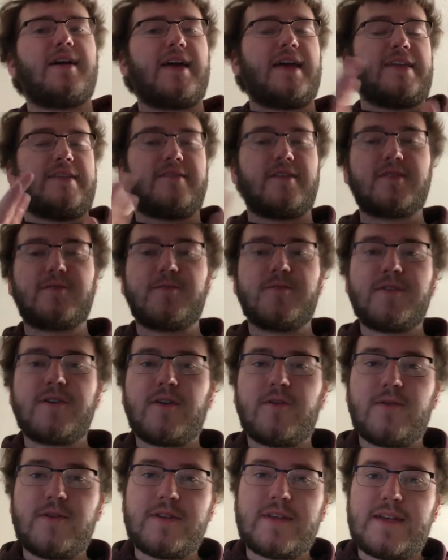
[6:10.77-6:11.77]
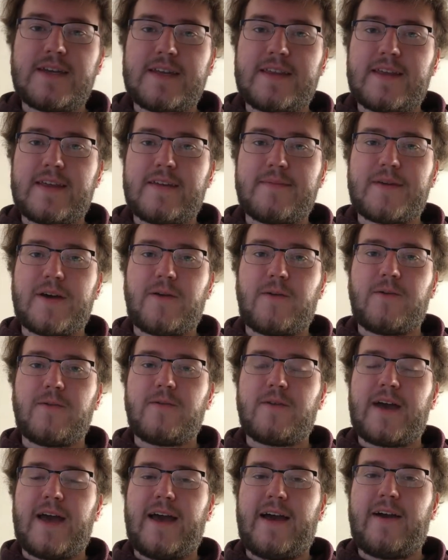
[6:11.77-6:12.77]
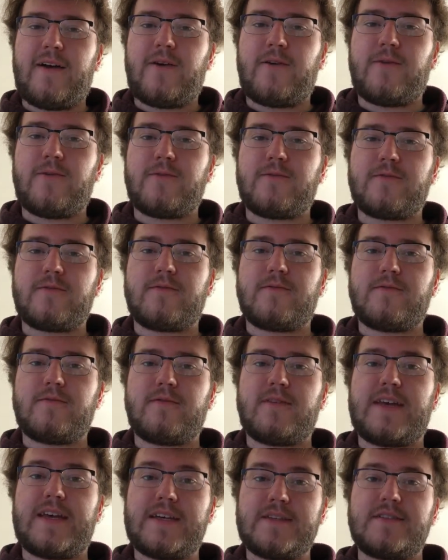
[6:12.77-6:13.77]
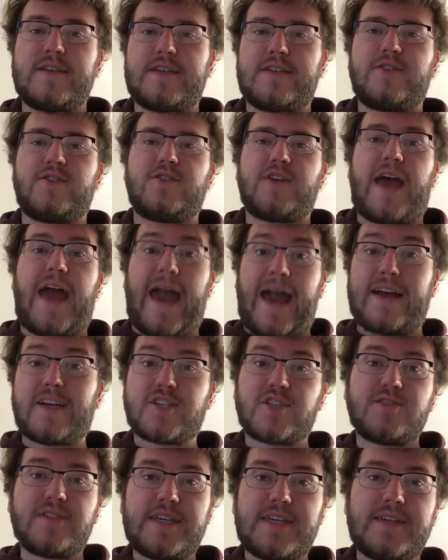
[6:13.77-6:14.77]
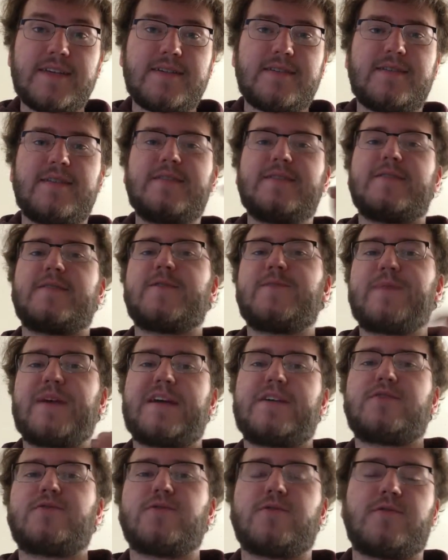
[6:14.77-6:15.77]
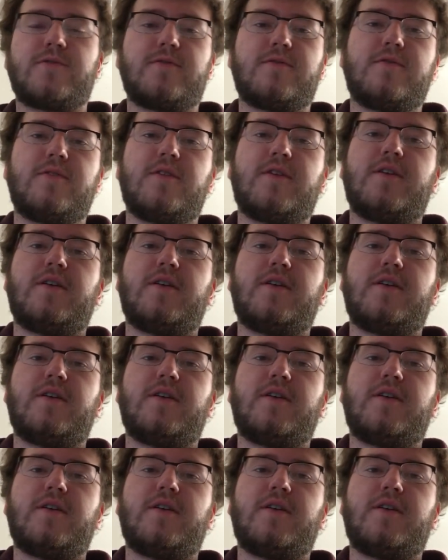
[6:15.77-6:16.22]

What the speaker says: It doesn't really go into anything about how Illich actually is. This is Spandrel